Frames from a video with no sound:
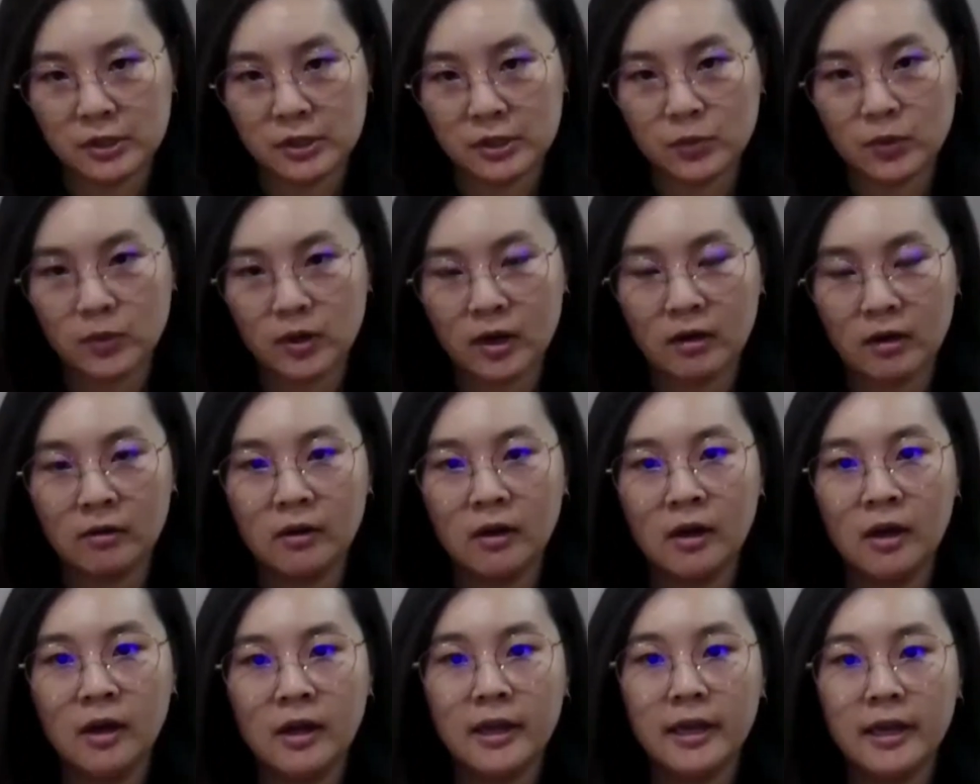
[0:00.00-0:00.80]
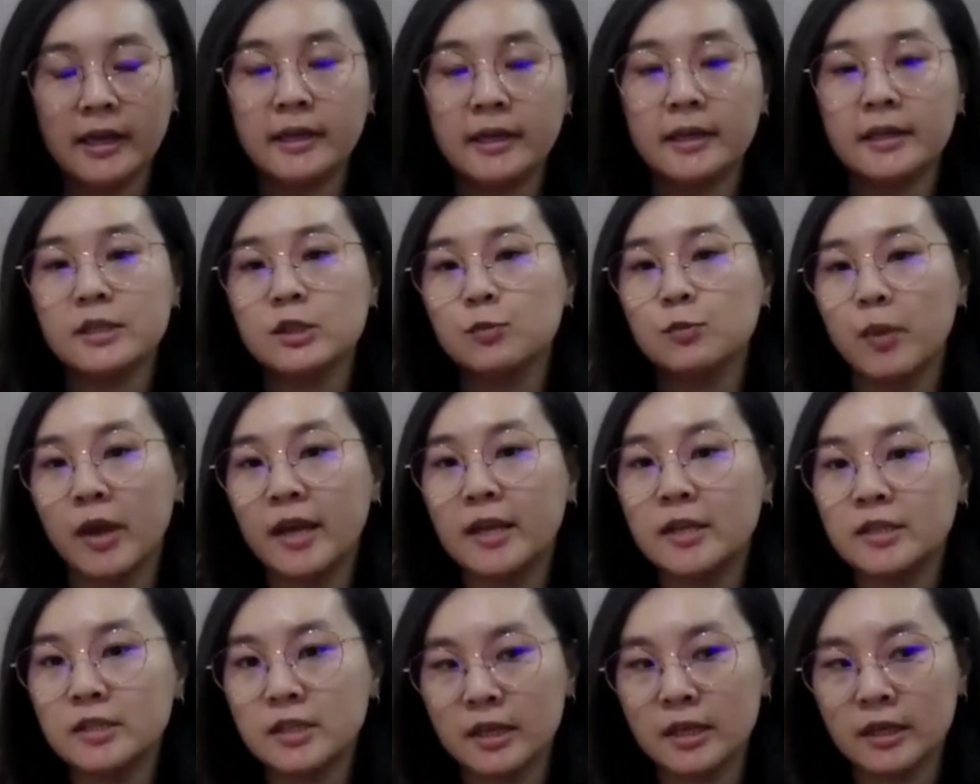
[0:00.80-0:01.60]
as well in his
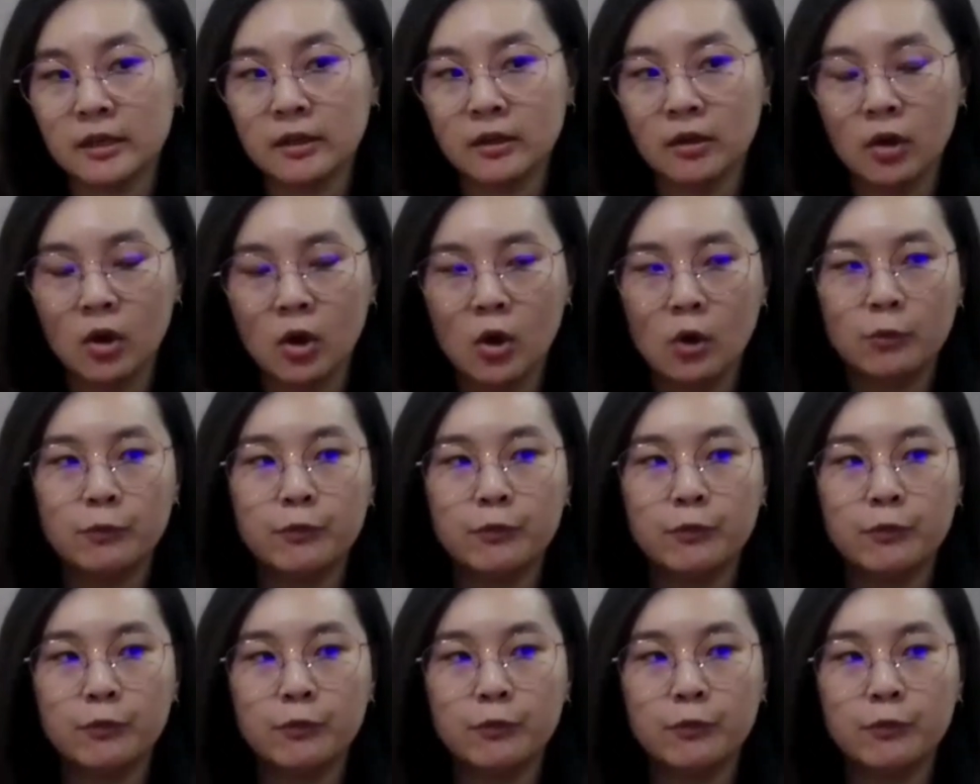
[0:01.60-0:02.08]
painting.